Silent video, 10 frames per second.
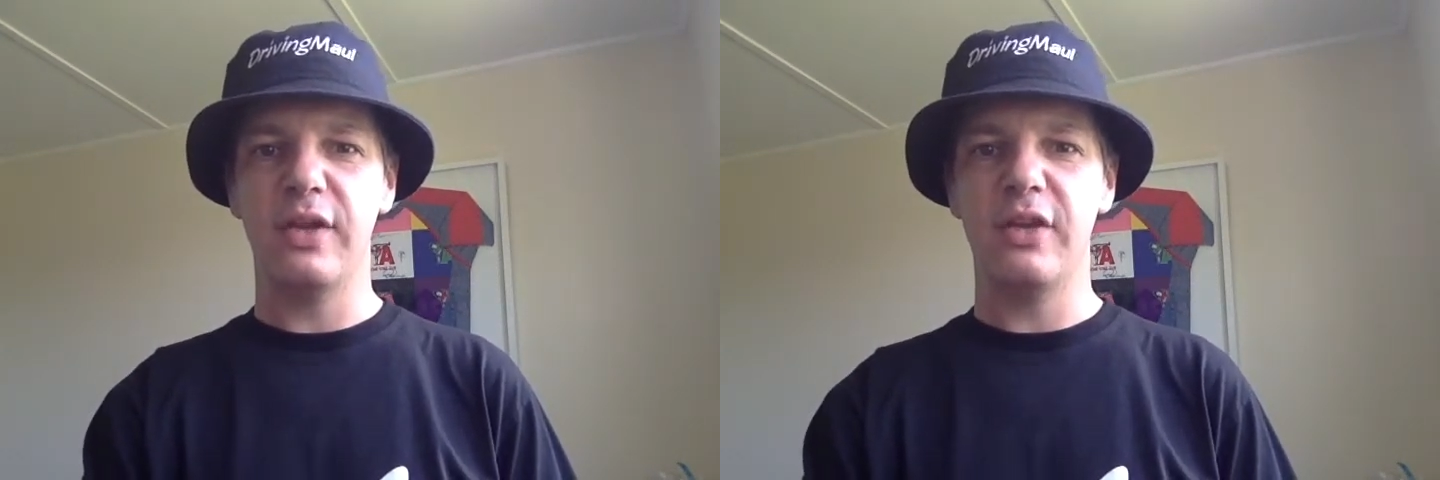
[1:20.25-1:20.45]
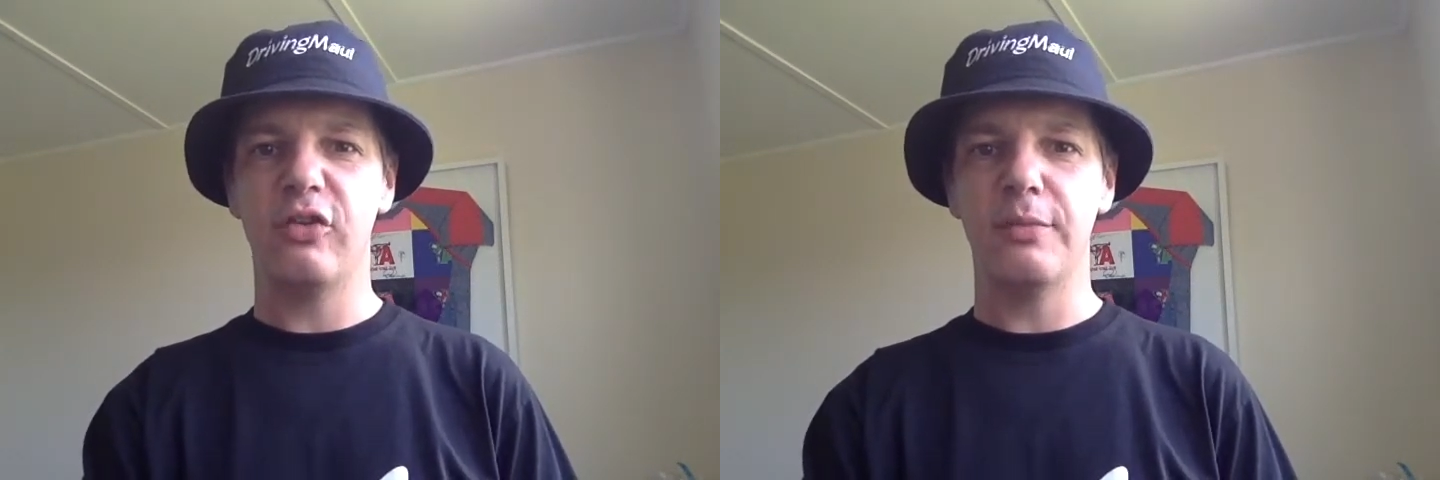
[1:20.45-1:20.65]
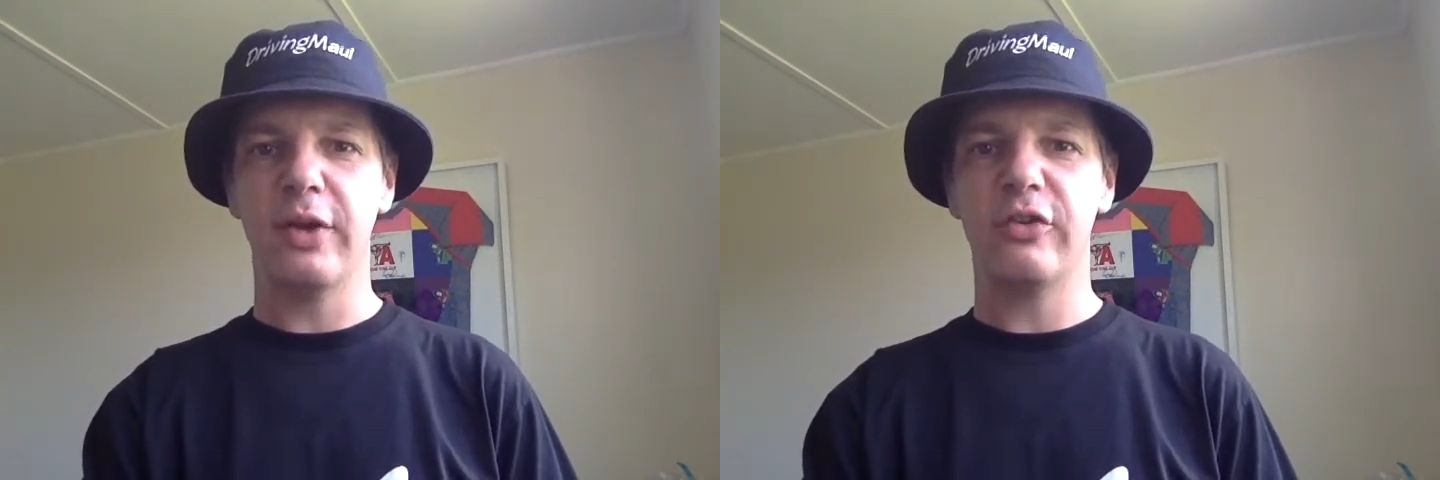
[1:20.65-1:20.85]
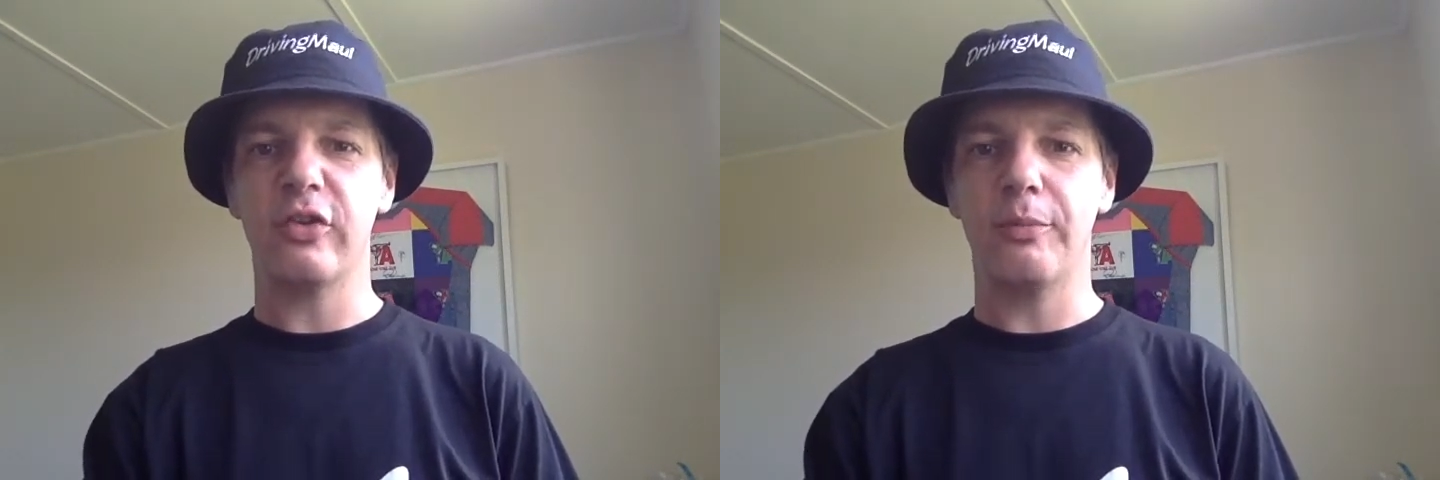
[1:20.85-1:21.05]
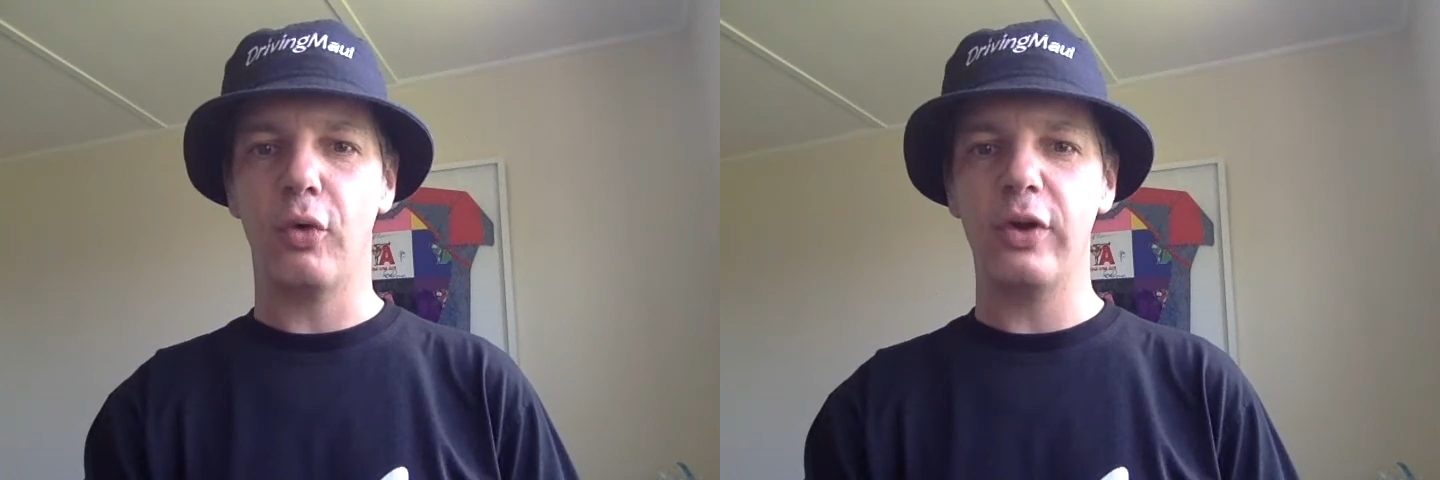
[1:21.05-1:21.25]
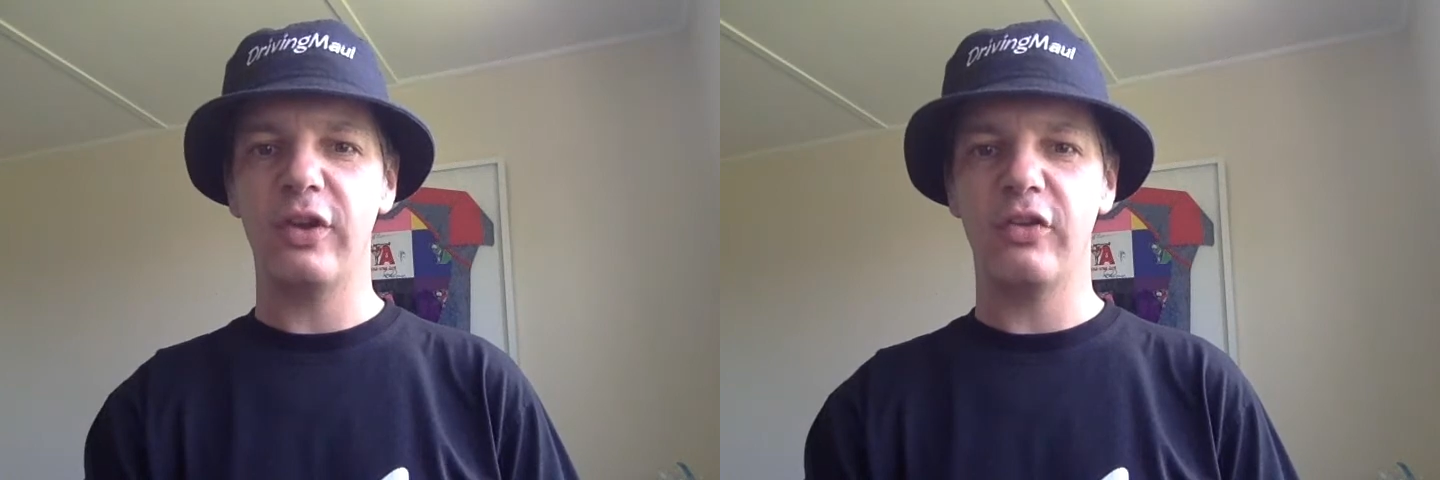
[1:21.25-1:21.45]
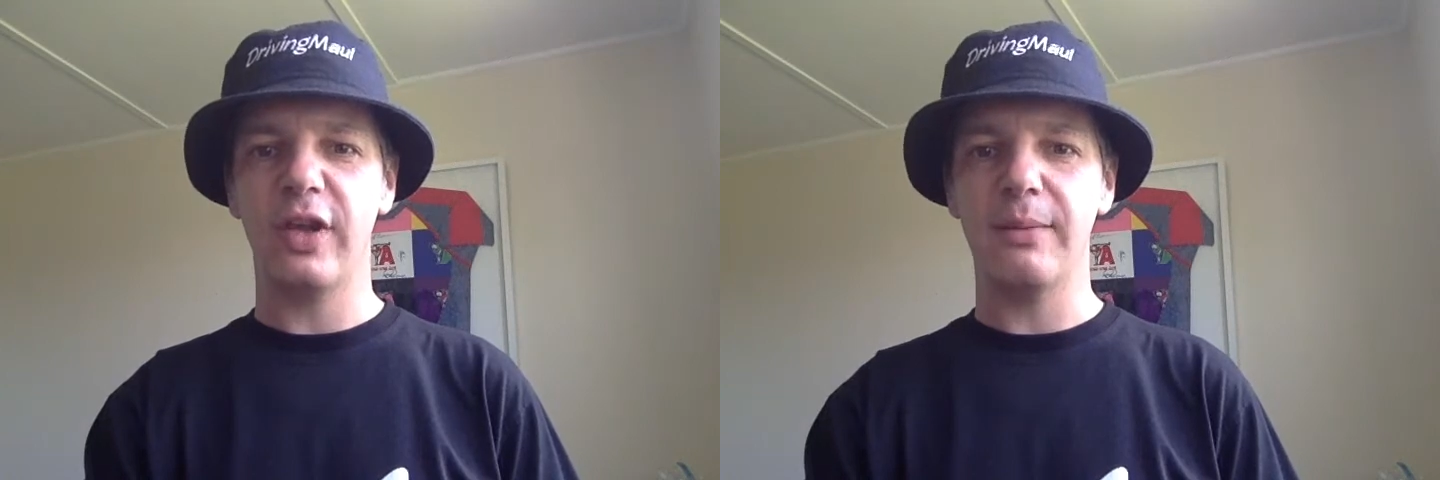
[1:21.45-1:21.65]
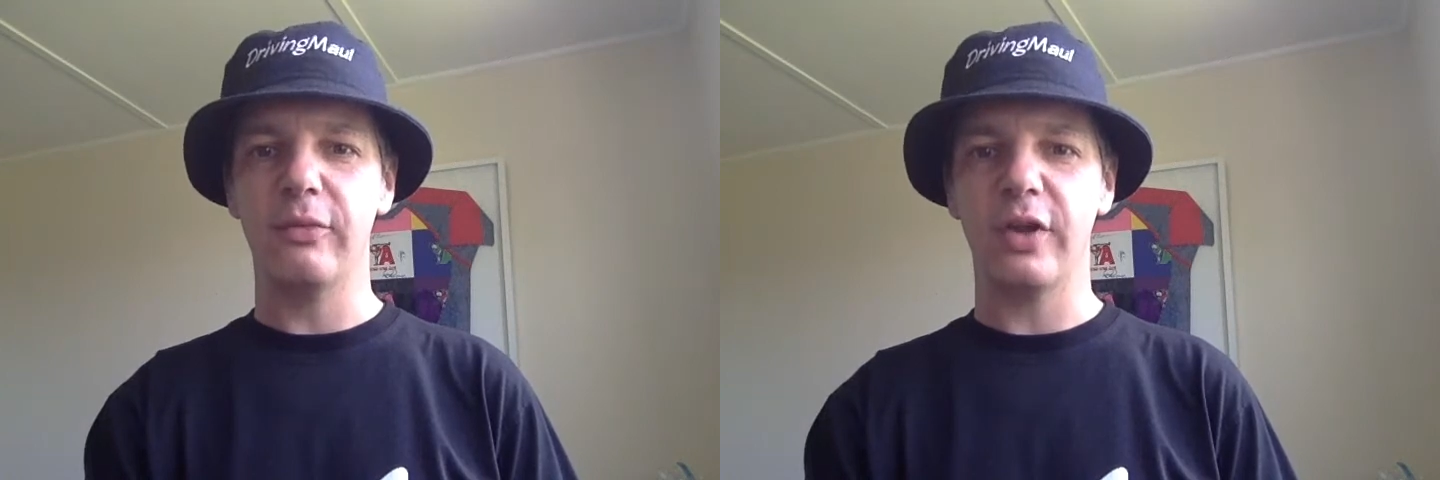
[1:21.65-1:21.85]
the two most disappointing
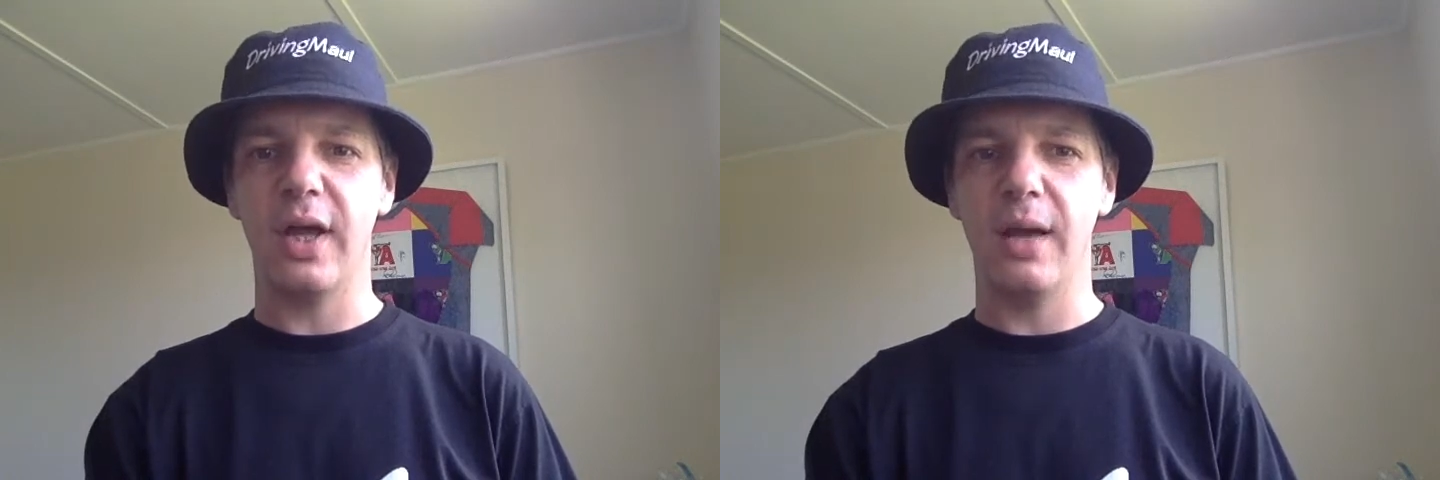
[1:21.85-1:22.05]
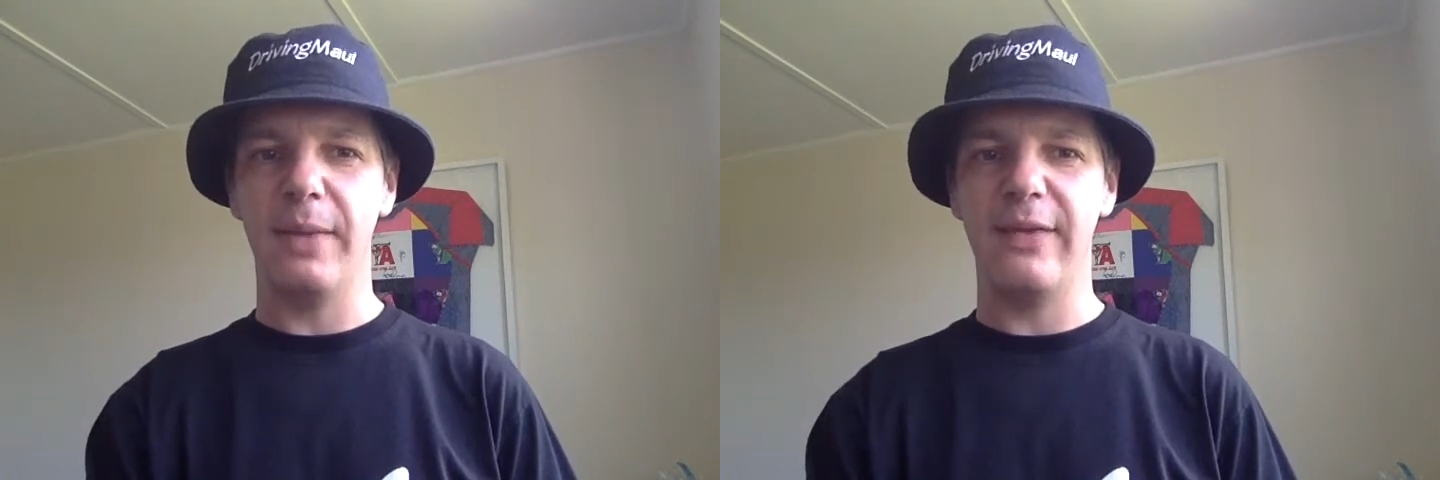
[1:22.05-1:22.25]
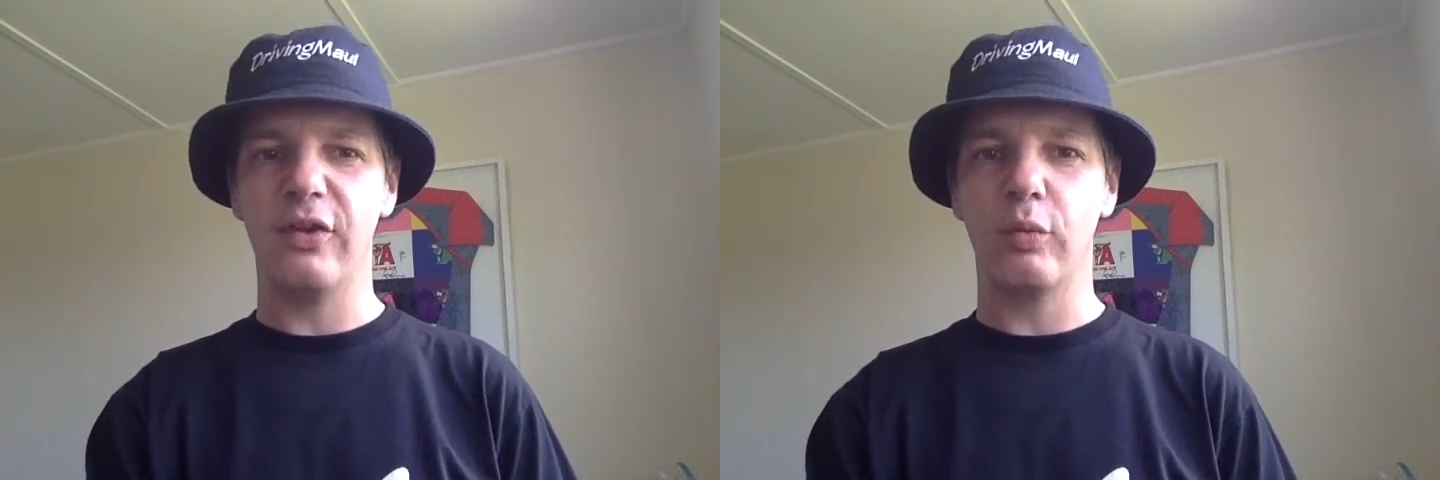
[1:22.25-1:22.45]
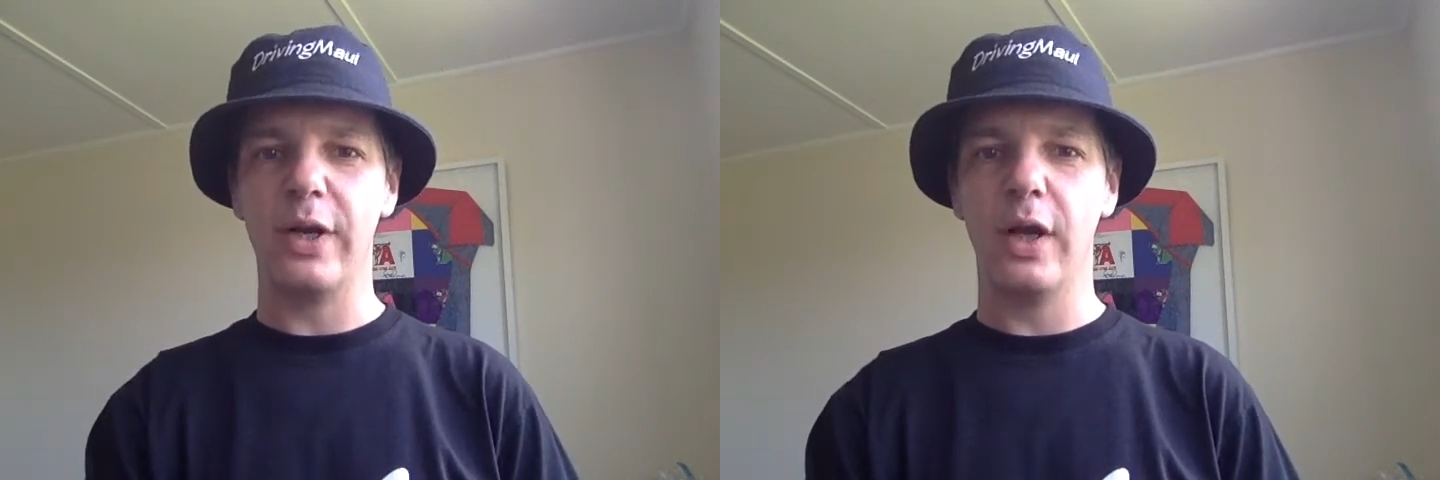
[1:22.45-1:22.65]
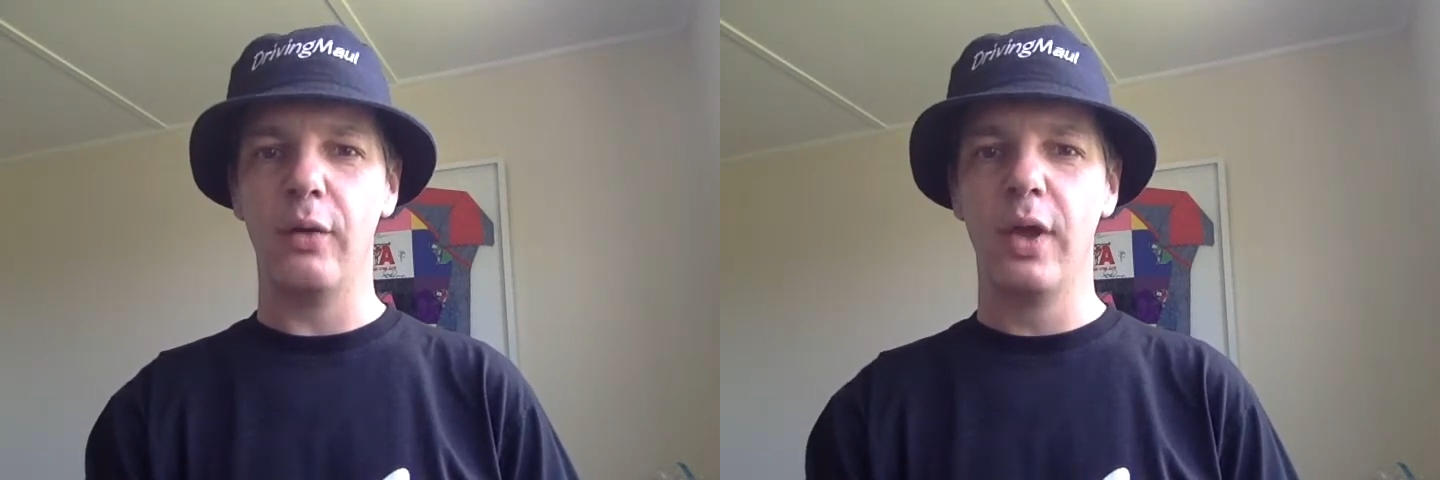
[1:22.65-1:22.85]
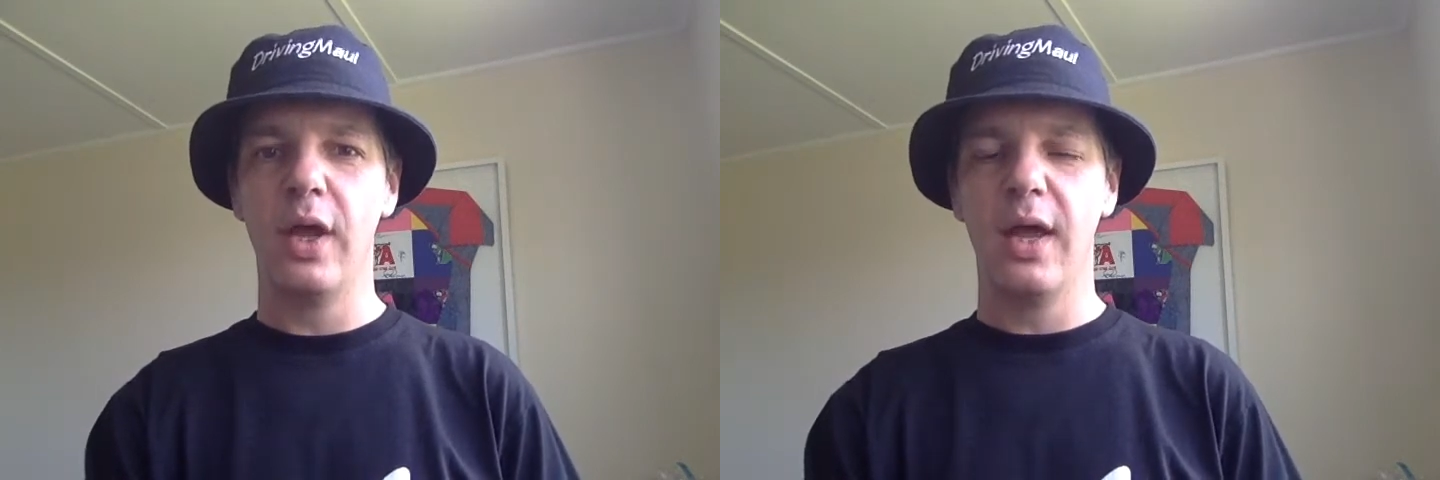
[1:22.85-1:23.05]
teams in this window.